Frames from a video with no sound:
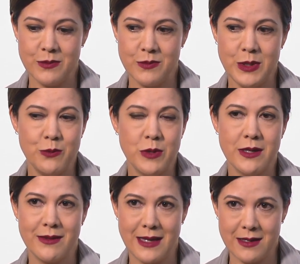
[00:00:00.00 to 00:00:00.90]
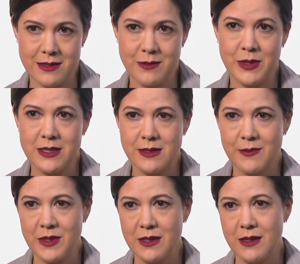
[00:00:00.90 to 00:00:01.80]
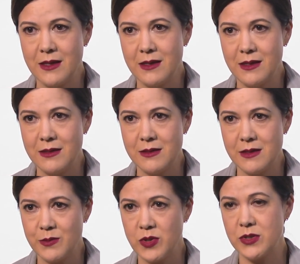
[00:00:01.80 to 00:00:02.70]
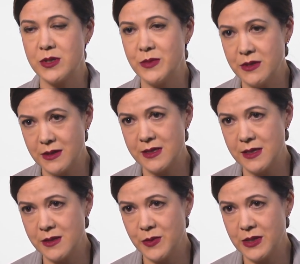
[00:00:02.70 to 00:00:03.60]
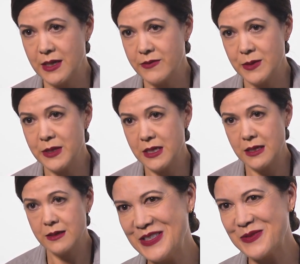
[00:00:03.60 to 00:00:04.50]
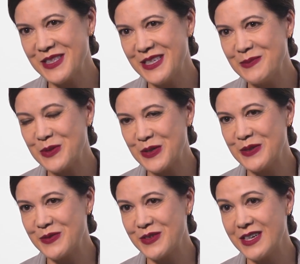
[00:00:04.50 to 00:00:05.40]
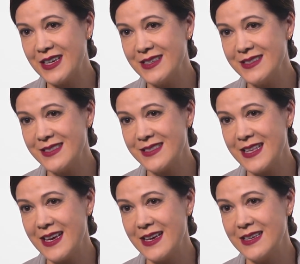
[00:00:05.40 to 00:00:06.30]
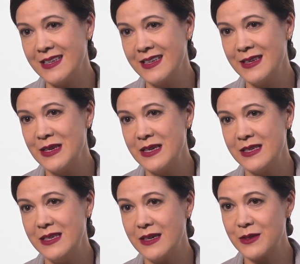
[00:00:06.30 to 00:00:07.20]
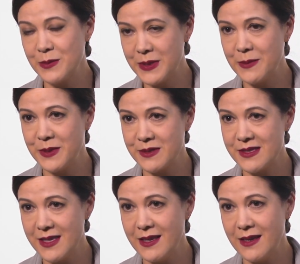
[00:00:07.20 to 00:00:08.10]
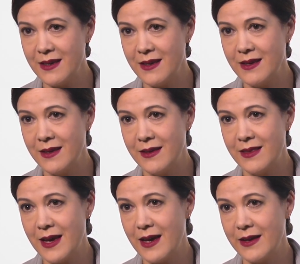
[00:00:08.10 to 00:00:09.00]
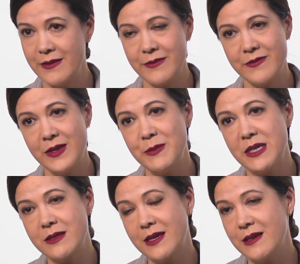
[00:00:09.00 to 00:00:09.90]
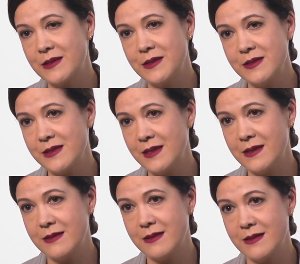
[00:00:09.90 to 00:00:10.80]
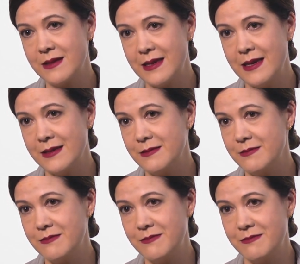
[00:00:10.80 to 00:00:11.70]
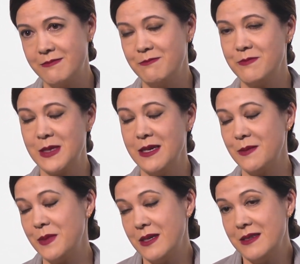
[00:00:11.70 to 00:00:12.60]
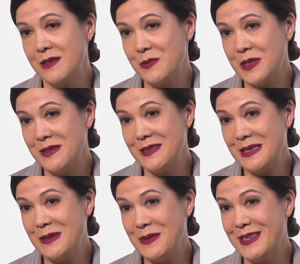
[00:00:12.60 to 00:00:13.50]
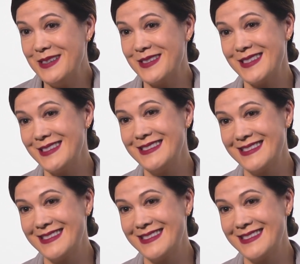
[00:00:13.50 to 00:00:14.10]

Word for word: we want that to be something that is approachable and accessible to everybody. It's really important for us that younger people see that female characters can kick butt as well as anyone else.